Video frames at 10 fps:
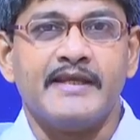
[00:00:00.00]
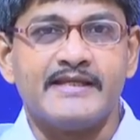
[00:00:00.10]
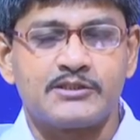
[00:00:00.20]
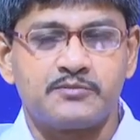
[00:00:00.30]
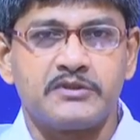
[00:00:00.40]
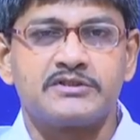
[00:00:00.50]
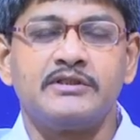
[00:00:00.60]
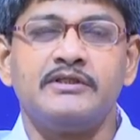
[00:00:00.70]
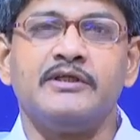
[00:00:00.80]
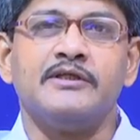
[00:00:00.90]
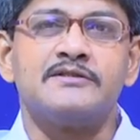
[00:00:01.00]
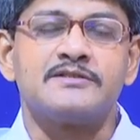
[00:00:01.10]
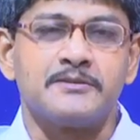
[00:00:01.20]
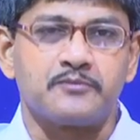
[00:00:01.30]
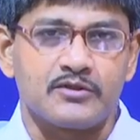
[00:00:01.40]
especially in,
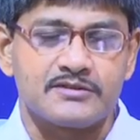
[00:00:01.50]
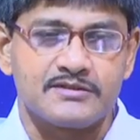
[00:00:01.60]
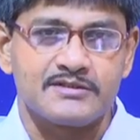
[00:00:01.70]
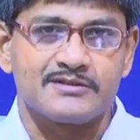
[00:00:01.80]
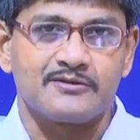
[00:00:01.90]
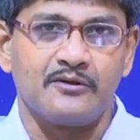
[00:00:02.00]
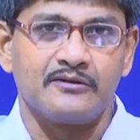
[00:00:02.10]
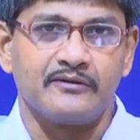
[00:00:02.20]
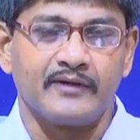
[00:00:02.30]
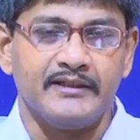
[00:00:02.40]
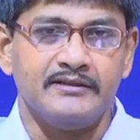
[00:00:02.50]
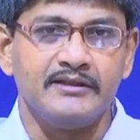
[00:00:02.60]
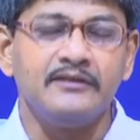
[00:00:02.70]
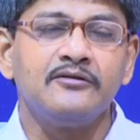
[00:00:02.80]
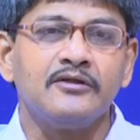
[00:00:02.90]
say, processes called
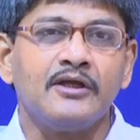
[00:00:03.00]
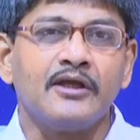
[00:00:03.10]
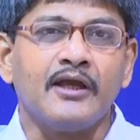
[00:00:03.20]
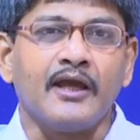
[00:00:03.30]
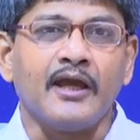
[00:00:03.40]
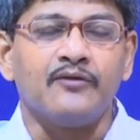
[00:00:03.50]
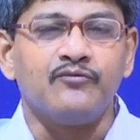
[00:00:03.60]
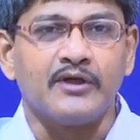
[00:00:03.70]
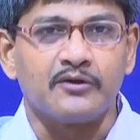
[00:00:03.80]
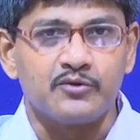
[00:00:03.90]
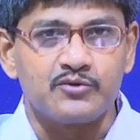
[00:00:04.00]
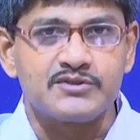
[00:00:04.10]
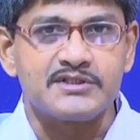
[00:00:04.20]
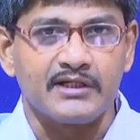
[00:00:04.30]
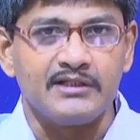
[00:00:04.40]
grinding, and we are going to
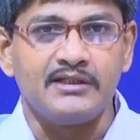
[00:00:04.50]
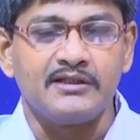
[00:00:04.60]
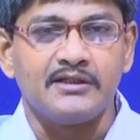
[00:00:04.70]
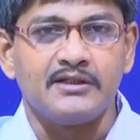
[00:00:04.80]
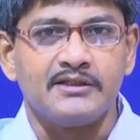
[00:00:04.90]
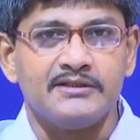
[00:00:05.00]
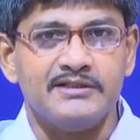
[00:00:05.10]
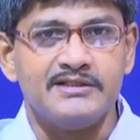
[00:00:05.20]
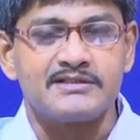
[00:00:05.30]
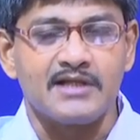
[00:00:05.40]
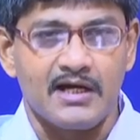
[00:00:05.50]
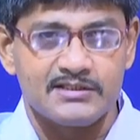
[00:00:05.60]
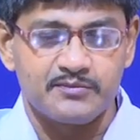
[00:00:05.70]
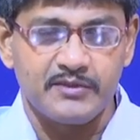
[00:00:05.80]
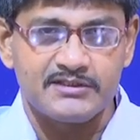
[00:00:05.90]
study these
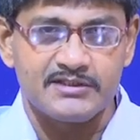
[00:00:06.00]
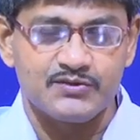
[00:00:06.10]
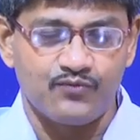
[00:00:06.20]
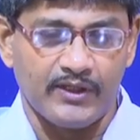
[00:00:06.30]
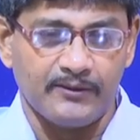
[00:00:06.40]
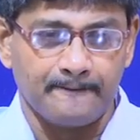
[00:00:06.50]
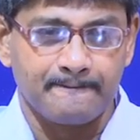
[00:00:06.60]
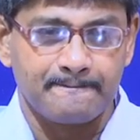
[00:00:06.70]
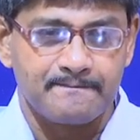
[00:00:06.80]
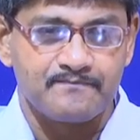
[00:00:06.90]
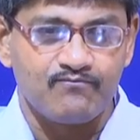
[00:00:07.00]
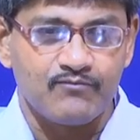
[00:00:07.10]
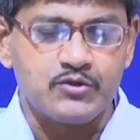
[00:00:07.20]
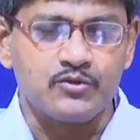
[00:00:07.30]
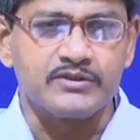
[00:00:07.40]
aspects as well.
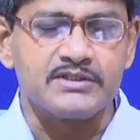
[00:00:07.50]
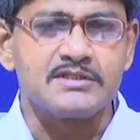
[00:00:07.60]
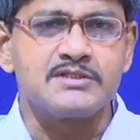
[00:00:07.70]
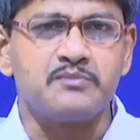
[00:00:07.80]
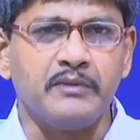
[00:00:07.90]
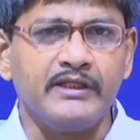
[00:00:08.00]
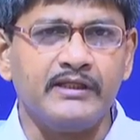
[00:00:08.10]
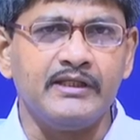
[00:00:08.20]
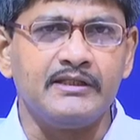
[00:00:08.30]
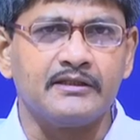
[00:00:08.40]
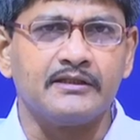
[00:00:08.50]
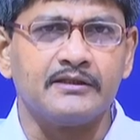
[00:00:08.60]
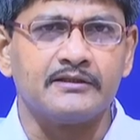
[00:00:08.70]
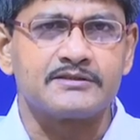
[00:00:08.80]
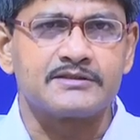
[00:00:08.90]
So, this is mainly
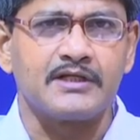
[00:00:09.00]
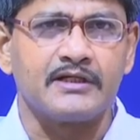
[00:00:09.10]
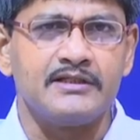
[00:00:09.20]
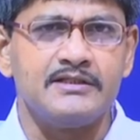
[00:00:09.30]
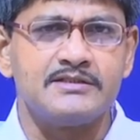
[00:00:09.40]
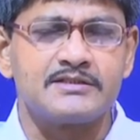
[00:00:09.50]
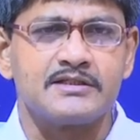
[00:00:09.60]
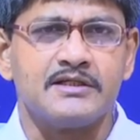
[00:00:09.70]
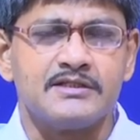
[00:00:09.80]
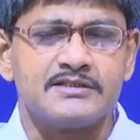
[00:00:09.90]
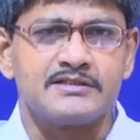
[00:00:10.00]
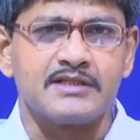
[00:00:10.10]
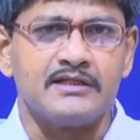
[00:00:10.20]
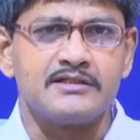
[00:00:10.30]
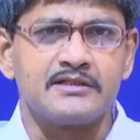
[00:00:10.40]
the studies
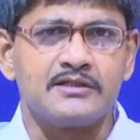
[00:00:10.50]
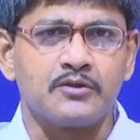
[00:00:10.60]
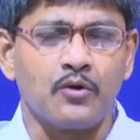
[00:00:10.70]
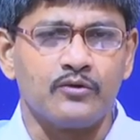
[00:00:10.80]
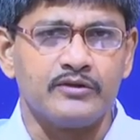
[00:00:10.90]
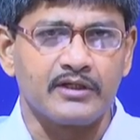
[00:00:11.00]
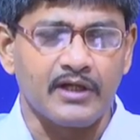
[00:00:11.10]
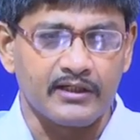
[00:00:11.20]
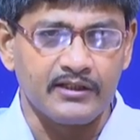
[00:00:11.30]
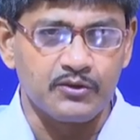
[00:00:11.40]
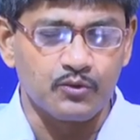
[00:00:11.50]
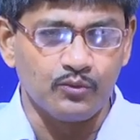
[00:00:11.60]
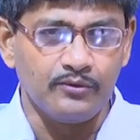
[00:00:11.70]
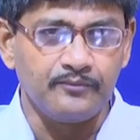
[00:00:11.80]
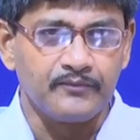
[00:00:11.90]
centered on the cutting
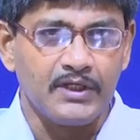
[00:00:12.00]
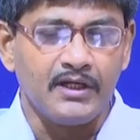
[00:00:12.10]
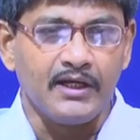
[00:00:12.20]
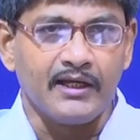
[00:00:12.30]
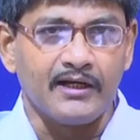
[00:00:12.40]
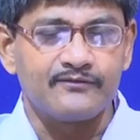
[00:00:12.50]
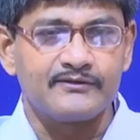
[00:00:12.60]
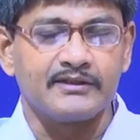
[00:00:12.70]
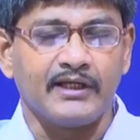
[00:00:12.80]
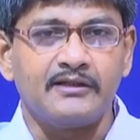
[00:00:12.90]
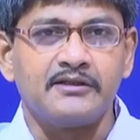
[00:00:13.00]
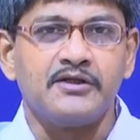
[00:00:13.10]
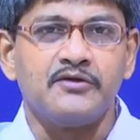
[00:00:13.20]
tool, and after that